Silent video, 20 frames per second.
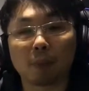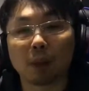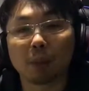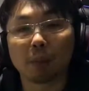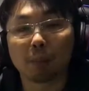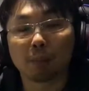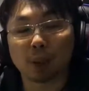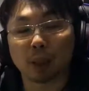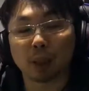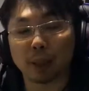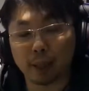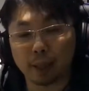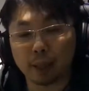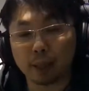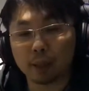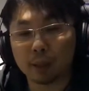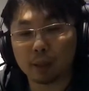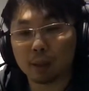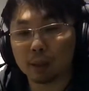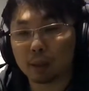
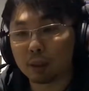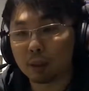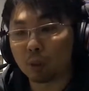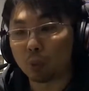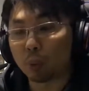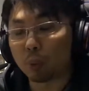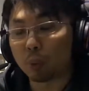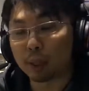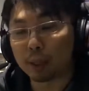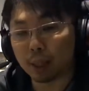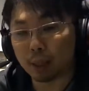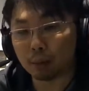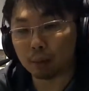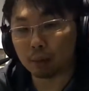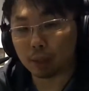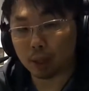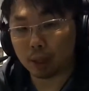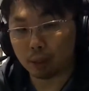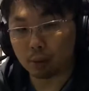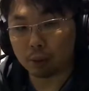playing without
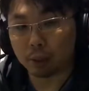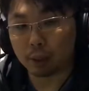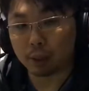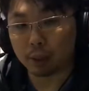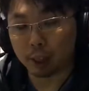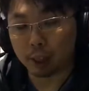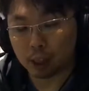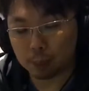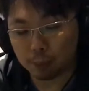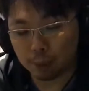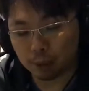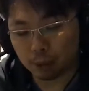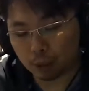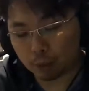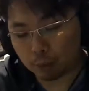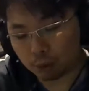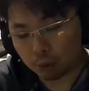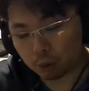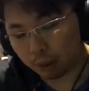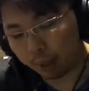counting at speed
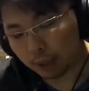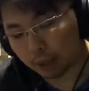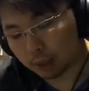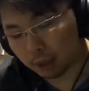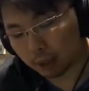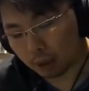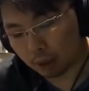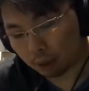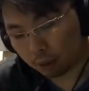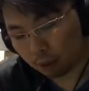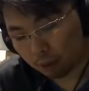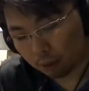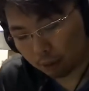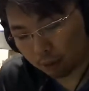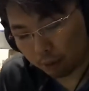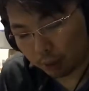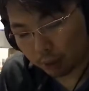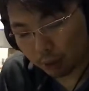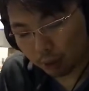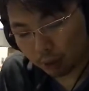equals to 80.
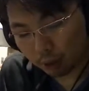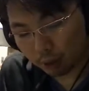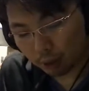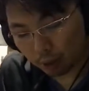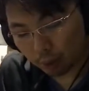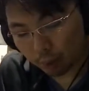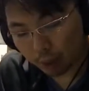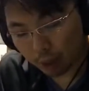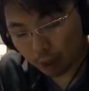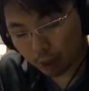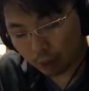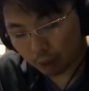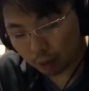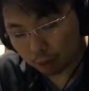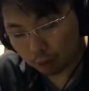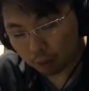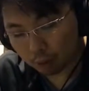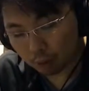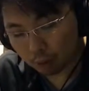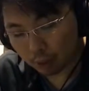Ready? On my count,
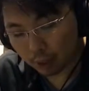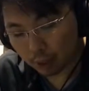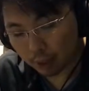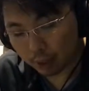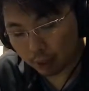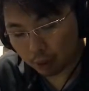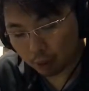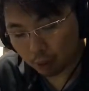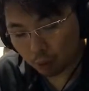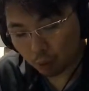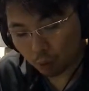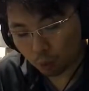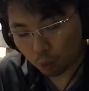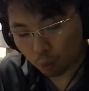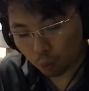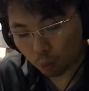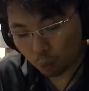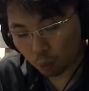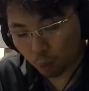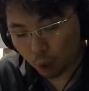and
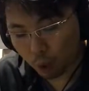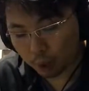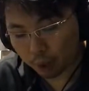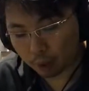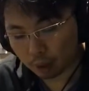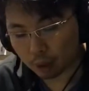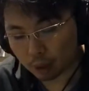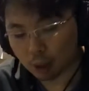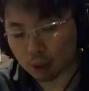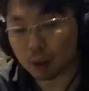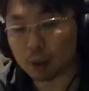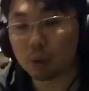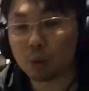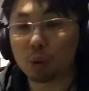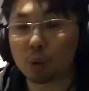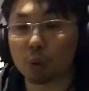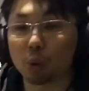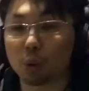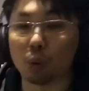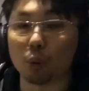1,
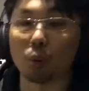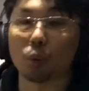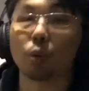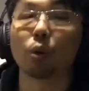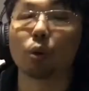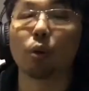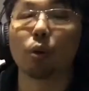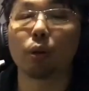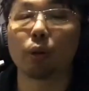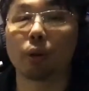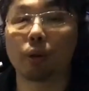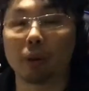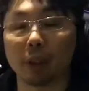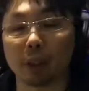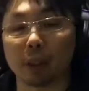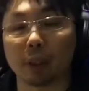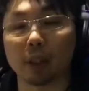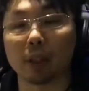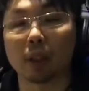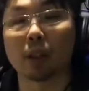2, 3,
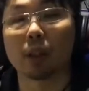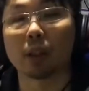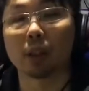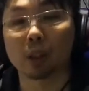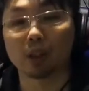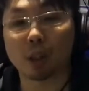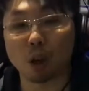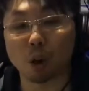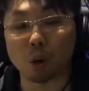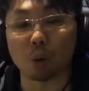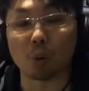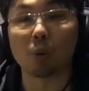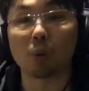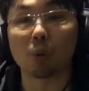go!